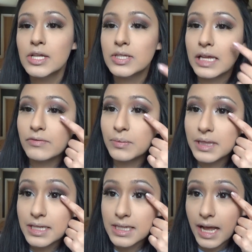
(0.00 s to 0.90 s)
So even with
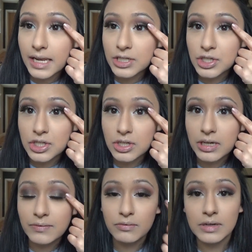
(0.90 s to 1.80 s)
these eyelashes, you don't
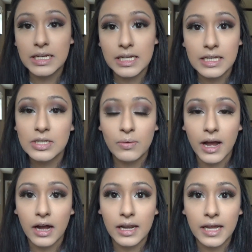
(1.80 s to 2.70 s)
even really need to wear
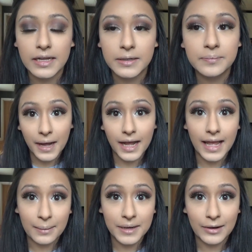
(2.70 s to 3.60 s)
eyeliner. I
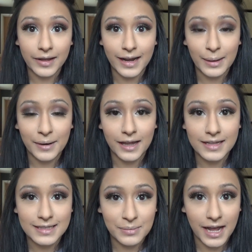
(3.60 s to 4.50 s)
am now going to apply
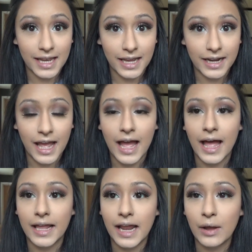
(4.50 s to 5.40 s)
some eyeliner,
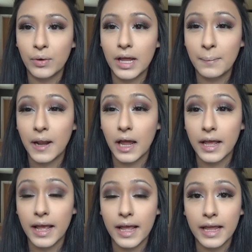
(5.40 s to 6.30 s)
and I want to apply
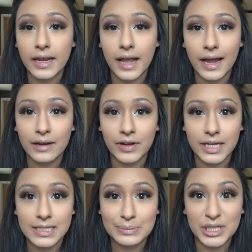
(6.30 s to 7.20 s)
it in kind of
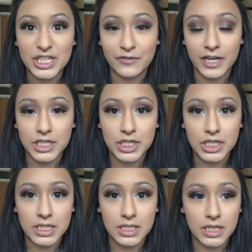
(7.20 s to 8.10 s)
like a smudgy fashion
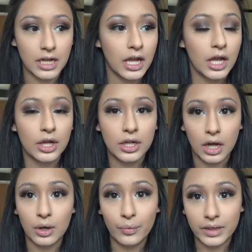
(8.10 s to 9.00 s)
just to
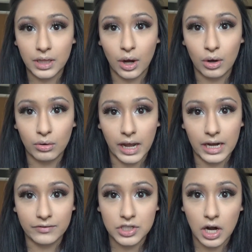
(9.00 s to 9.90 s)
go with the whole
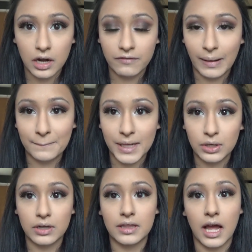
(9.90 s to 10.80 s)
kind of dark vampy
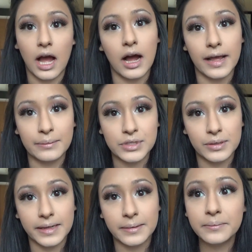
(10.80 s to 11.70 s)
look that I am
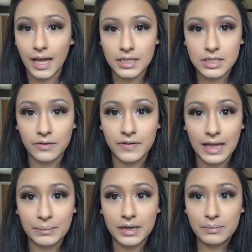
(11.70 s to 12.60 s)
doing. And so for
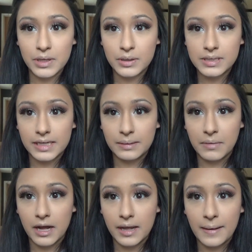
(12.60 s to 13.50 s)
that, I'm going to be using
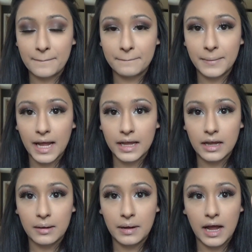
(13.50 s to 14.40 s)
my MAC
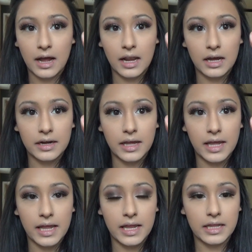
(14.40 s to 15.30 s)
eyeliner
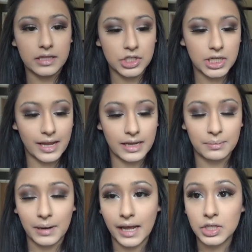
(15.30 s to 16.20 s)
in the
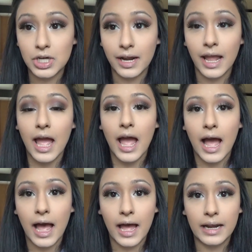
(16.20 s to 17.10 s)
shade Black Track,
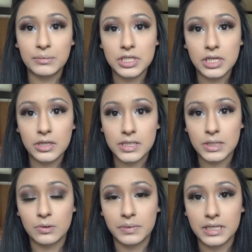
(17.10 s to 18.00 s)
and I'm just going to use
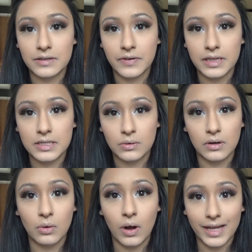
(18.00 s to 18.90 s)
this one because I find this
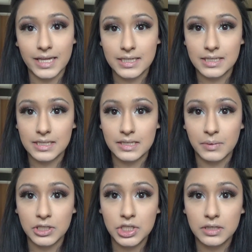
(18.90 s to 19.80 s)
one quite easy to
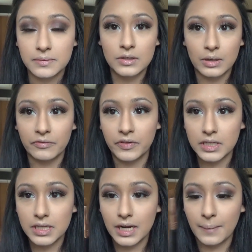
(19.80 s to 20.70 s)
smudge. So I'm
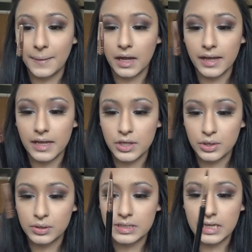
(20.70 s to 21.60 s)
first going to apply it
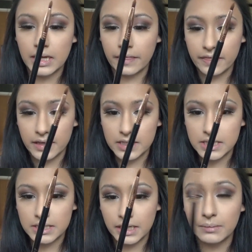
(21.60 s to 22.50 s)
using this
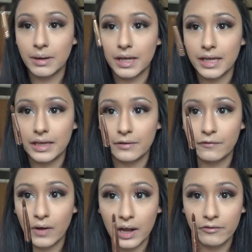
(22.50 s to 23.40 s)
Sigma
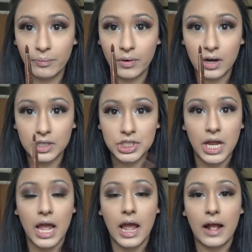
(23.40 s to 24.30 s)
E5 brush,
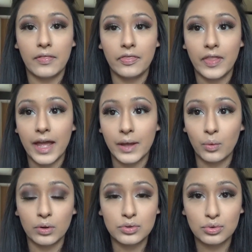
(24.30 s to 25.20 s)
and then
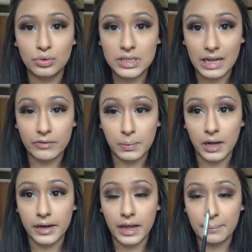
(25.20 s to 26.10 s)
as soon as I've
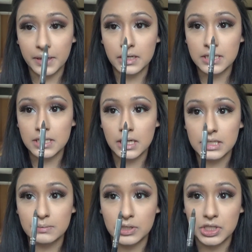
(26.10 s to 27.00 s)
applied it, I'm going to start
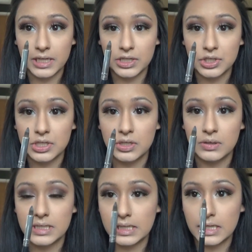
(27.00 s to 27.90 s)
smudging it just
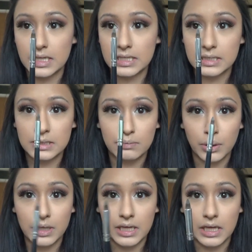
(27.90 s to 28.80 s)
using this
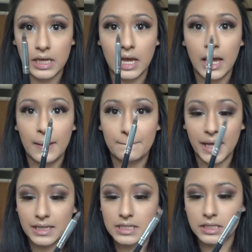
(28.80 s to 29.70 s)
smoky
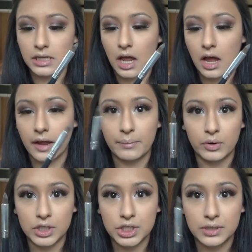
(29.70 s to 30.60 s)
pencil eye brush.